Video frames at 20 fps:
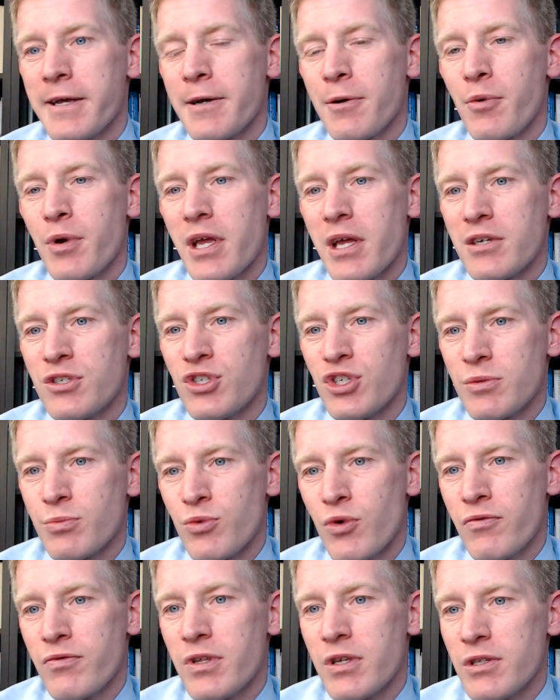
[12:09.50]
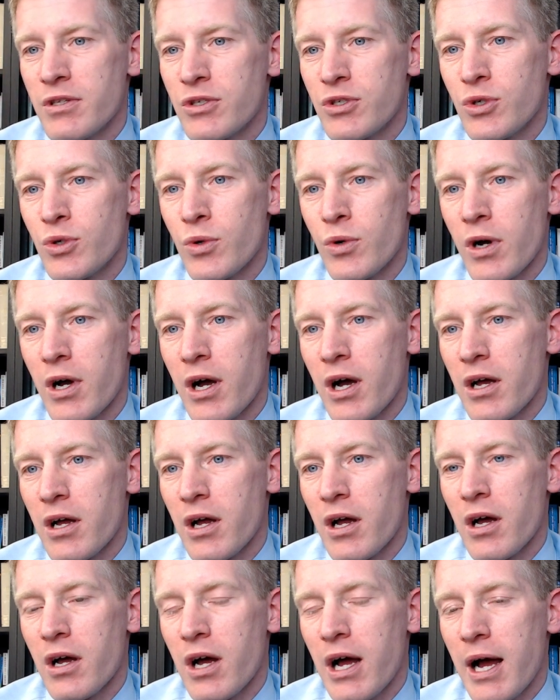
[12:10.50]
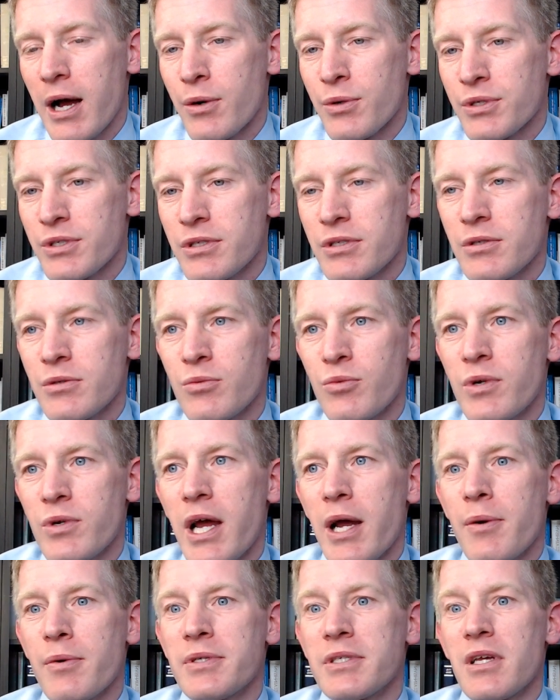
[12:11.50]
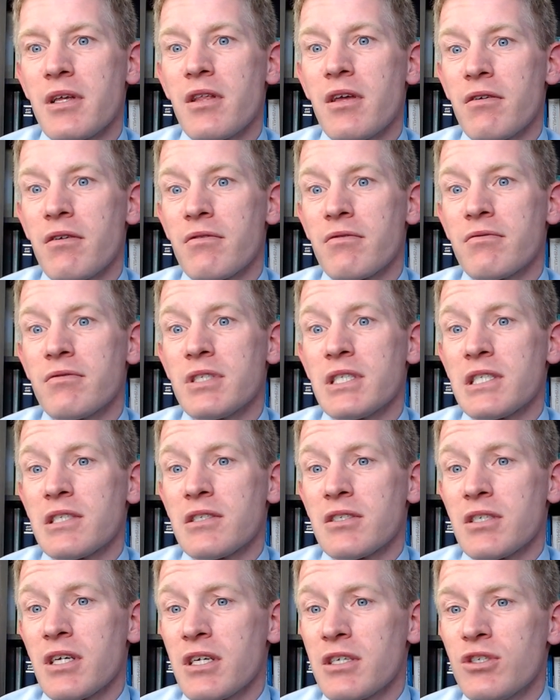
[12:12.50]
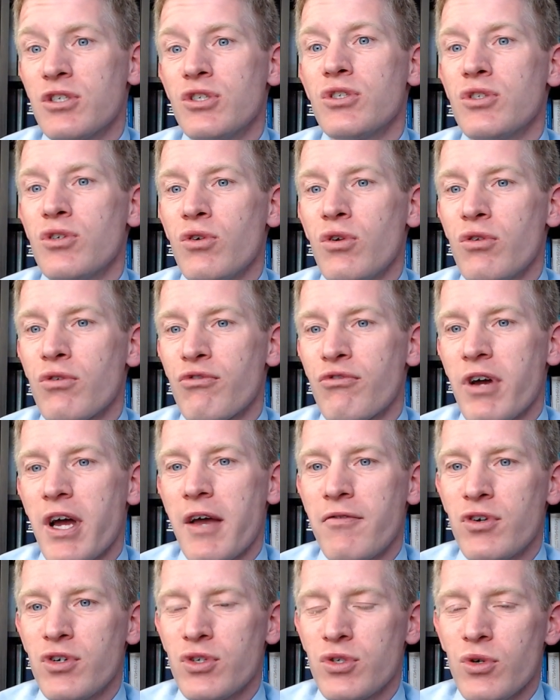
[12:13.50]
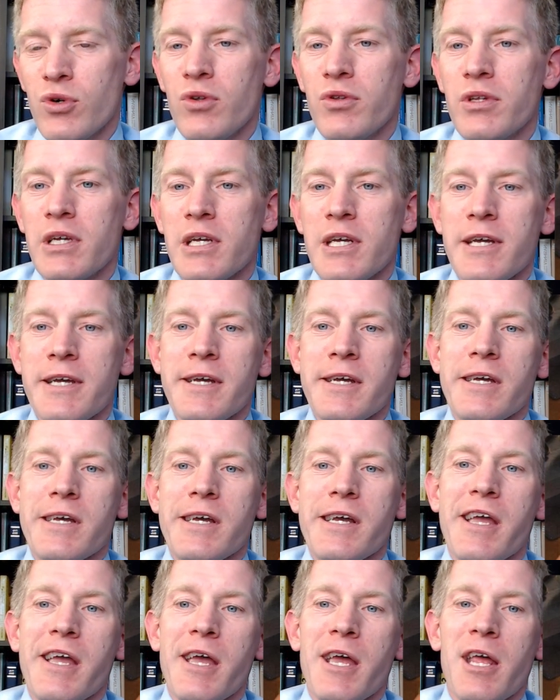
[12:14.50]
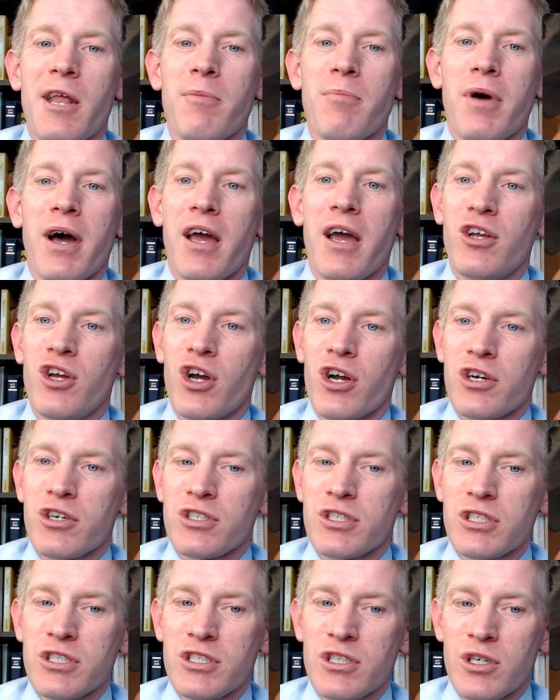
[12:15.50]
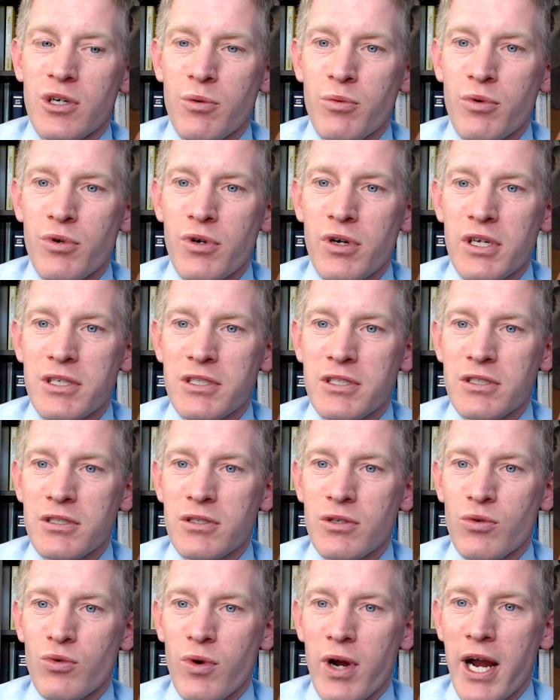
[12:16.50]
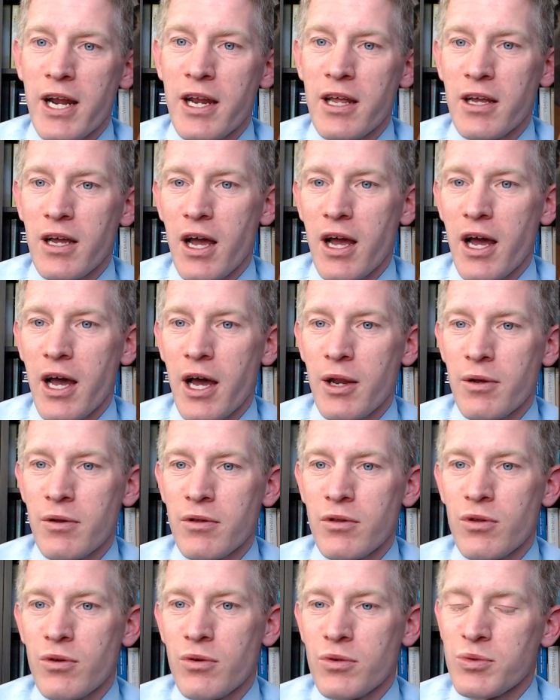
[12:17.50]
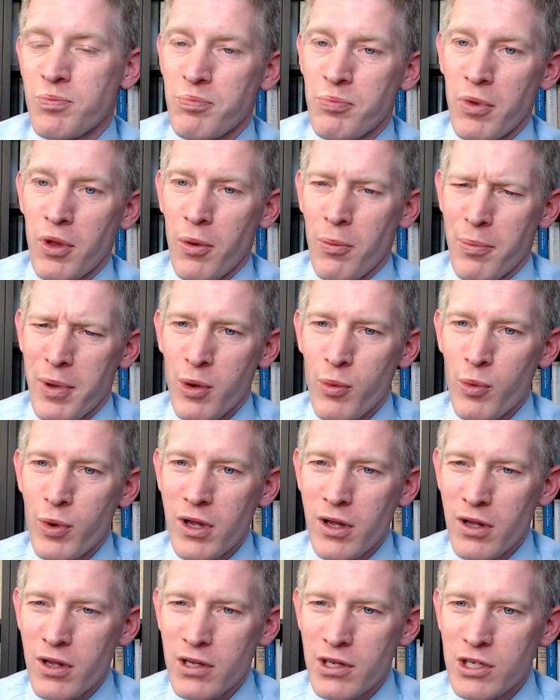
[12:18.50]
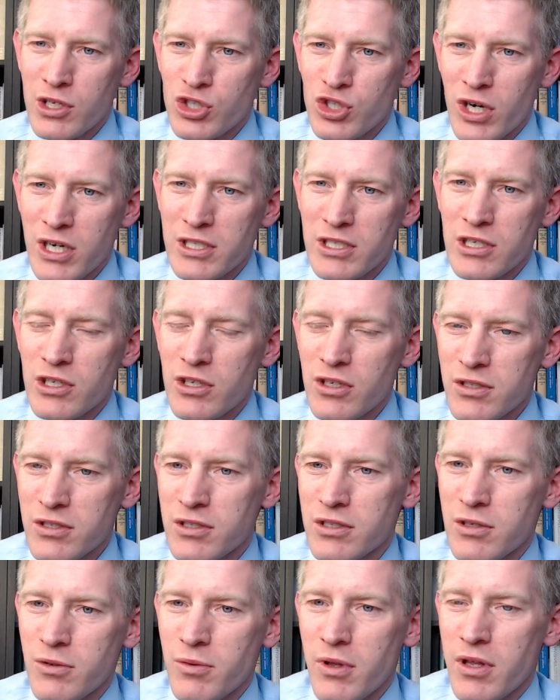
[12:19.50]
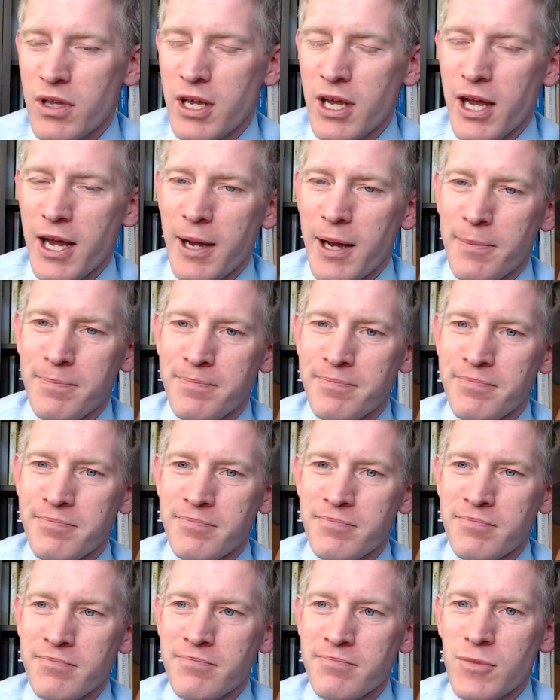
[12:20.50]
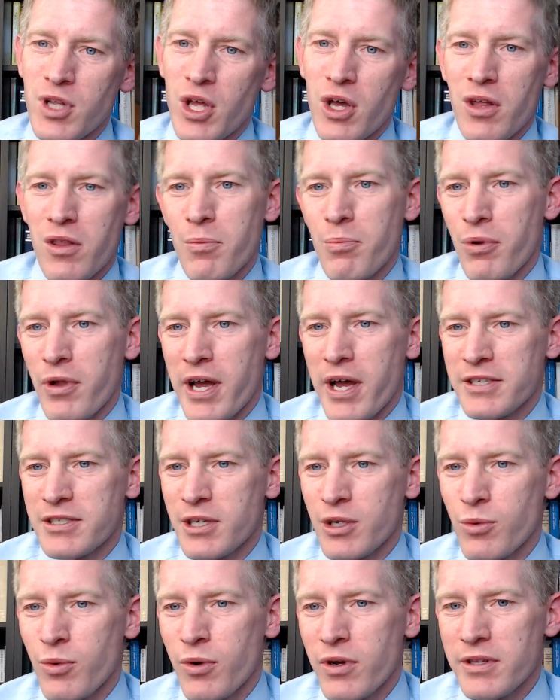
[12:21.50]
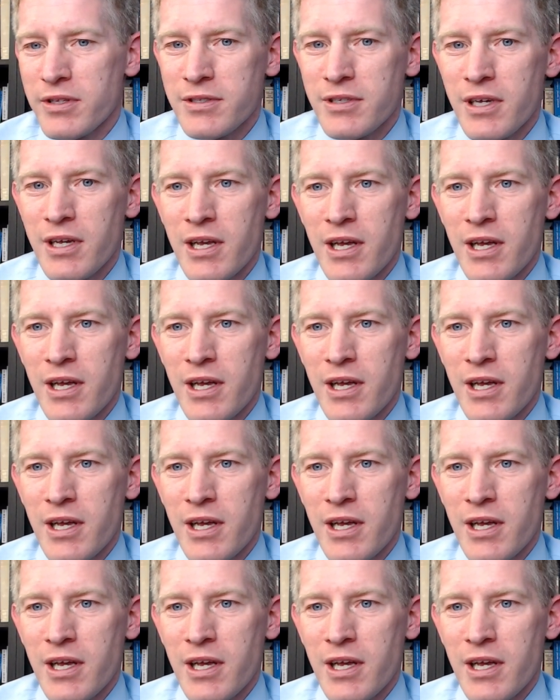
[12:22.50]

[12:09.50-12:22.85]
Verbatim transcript: we had just moved into a, a house when i was i think six years old or five years old, and my younger sister was riding on those little big wheel tricycles, you know, like um, you know, plastic ones.